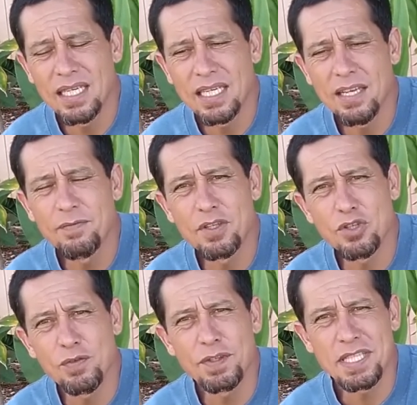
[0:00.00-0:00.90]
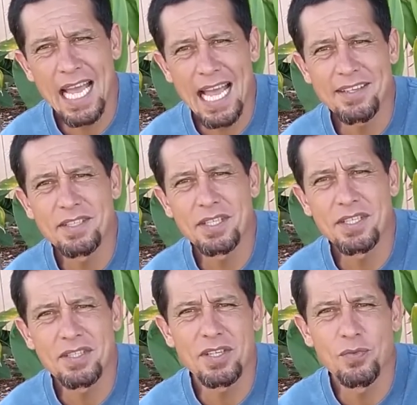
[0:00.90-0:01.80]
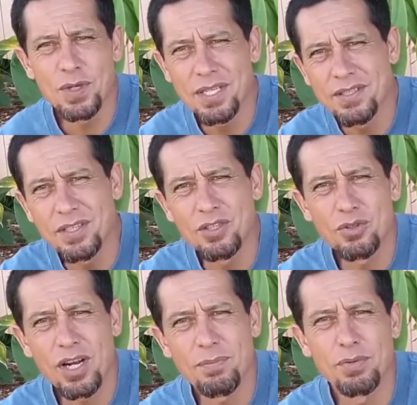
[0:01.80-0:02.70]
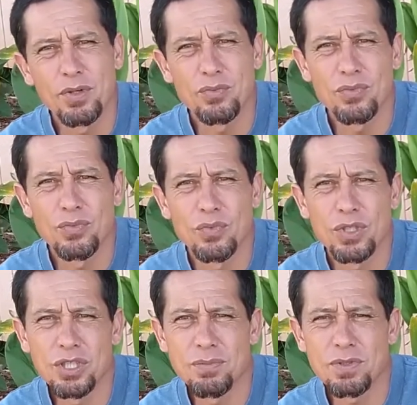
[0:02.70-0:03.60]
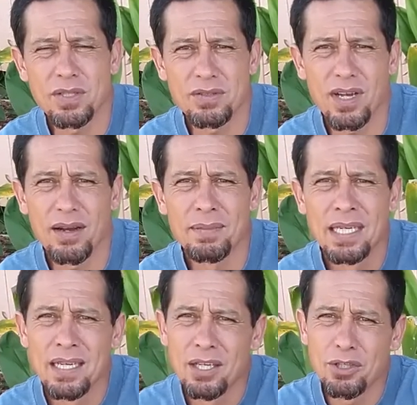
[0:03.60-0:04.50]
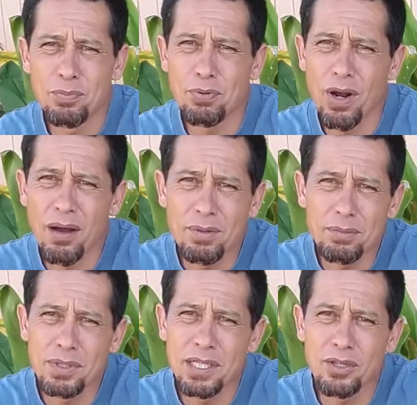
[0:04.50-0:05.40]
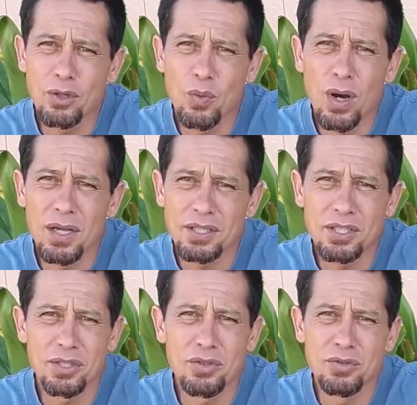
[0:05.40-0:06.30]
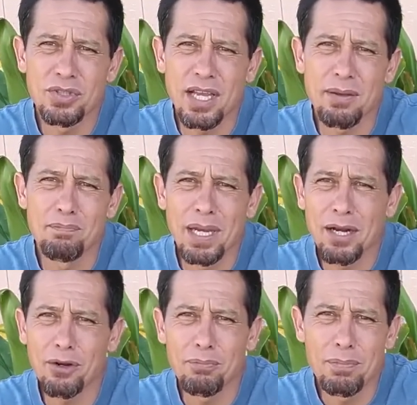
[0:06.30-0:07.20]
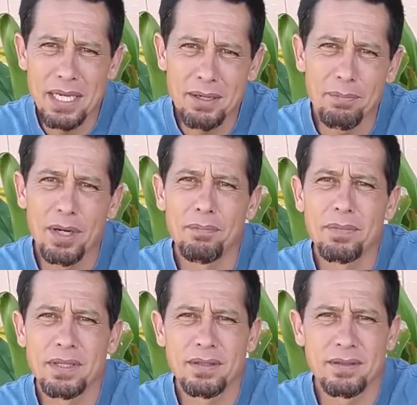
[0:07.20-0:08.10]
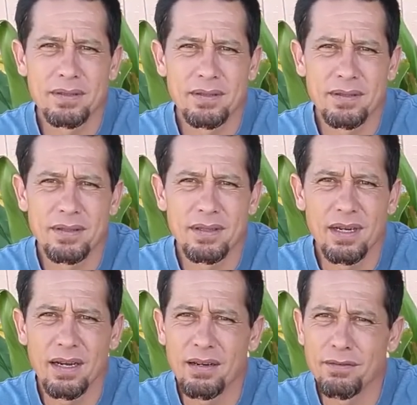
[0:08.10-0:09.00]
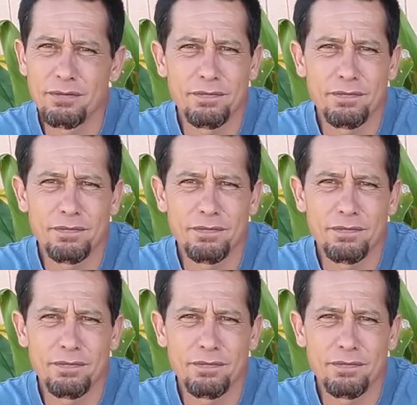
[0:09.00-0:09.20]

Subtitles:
if the surface has existing weeds and you try to put wood chips on top, you're probably going to want to use a bare minimum of